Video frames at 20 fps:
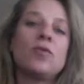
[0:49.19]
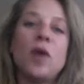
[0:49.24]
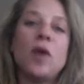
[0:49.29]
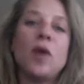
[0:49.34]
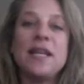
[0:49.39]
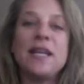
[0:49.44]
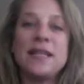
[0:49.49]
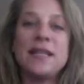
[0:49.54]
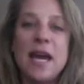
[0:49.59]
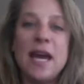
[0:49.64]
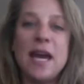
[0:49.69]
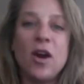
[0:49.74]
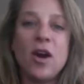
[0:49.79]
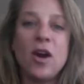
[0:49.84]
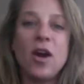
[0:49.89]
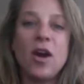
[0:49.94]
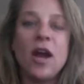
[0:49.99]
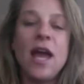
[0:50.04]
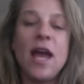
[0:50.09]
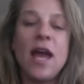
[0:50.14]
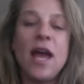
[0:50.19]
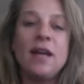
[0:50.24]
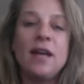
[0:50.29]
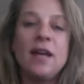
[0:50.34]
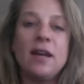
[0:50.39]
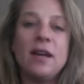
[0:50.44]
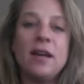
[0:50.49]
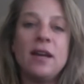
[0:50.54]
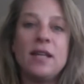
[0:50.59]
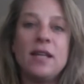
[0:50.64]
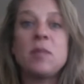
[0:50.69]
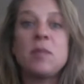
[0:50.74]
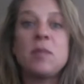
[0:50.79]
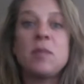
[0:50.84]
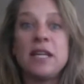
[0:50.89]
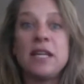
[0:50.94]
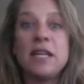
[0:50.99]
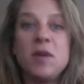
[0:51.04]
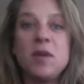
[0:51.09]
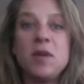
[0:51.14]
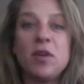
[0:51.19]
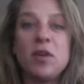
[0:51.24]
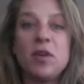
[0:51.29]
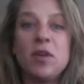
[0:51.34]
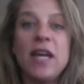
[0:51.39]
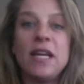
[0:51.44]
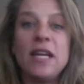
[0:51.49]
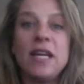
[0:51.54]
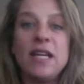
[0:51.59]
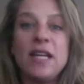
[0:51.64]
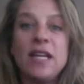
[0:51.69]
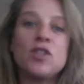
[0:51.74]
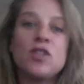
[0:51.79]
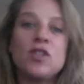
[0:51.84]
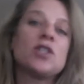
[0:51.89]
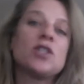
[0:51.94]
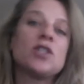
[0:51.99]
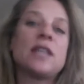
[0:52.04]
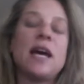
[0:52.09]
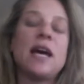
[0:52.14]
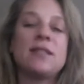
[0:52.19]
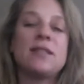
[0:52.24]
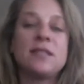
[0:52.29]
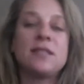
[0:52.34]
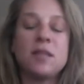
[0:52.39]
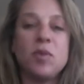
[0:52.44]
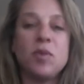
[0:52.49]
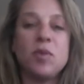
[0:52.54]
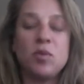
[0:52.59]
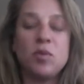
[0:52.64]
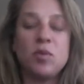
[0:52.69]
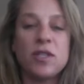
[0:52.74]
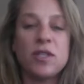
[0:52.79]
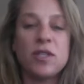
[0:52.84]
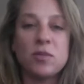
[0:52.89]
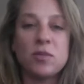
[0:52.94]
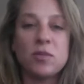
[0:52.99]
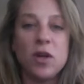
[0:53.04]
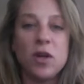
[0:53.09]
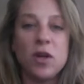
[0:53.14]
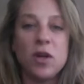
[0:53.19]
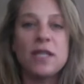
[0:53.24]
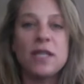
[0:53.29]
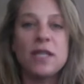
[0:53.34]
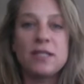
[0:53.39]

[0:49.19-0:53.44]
right there and explain to people that even just that simple principle